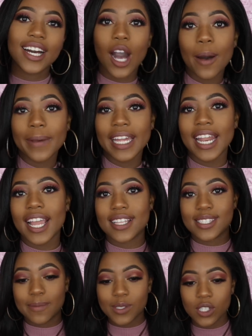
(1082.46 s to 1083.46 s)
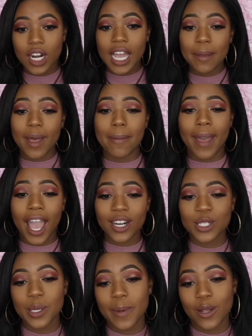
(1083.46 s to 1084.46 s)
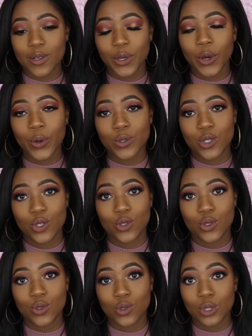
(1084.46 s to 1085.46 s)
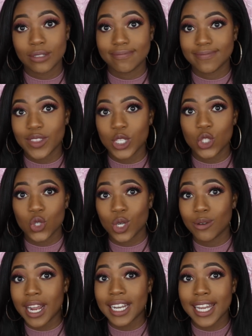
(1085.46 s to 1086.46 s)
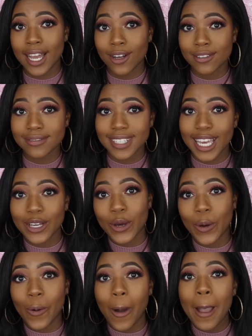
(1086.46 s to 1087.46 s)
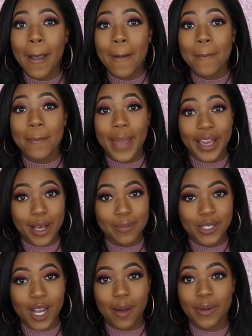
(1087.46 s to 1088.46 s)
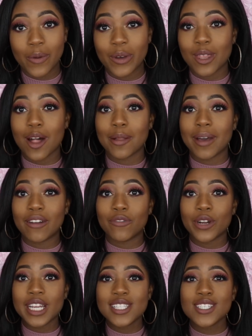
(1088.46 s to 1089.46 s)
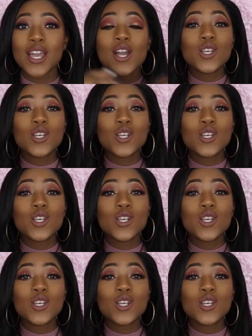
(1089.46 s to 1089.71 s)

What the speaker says: comment, and subscribe. I'm actually about to go to the store right now and go makeup shopping with all of my friends.